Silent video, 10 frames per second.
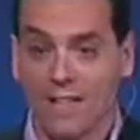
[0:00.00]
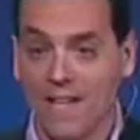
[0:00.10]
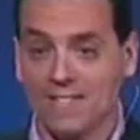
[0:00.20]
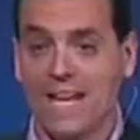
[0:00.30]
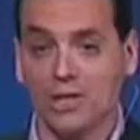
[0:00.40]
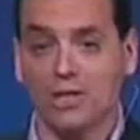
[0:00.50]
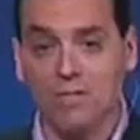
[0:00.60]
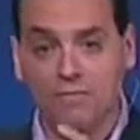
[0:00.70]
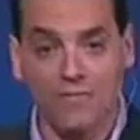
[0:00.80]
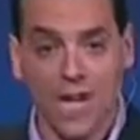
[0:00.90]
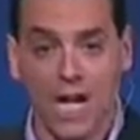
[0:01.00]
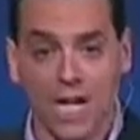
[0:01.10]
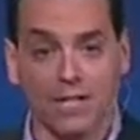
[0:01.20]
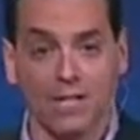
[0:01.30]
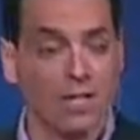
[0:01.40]
That's actually
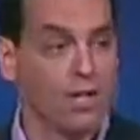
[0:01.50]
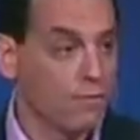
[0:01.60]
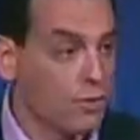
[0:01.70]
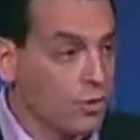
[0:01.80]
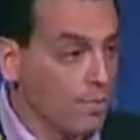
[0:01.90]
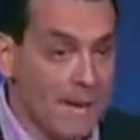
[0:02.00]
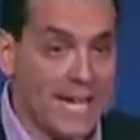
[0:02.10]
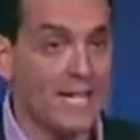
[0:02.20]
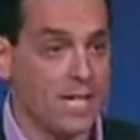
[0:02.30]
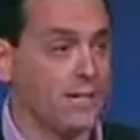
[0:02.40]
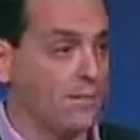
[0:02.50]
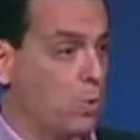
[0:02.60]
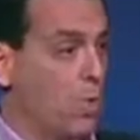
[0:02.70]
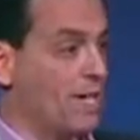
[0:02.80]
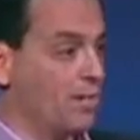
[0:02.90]
fine for many kinds of
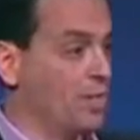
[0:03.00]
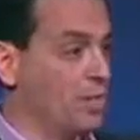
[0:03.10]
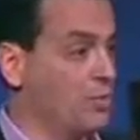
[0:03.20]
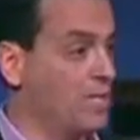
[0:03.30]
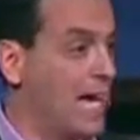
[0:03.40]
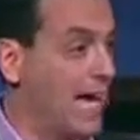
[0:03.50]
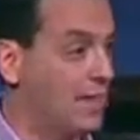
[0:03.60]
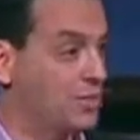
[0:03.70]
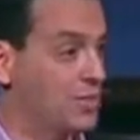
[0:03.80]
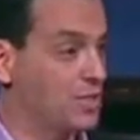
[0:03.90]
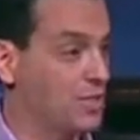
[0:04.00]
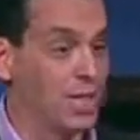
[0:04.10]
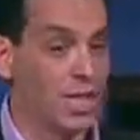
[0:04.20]
20th century tasks.